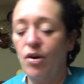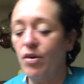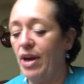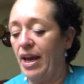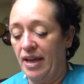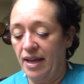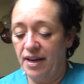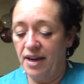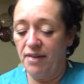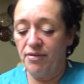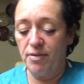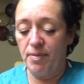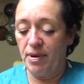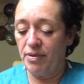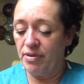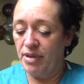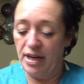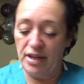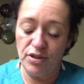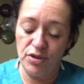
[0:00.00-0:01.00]
Okay, enough
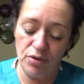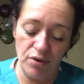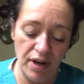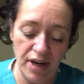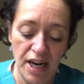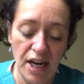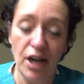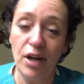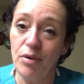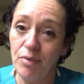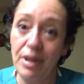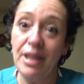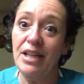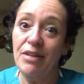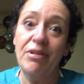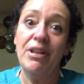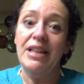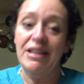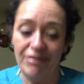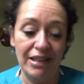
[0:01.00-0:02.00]
about that. Sorry. Really,
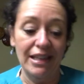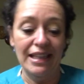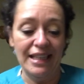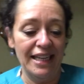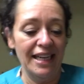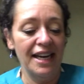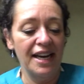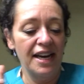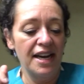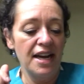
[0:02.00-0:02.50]
really, really.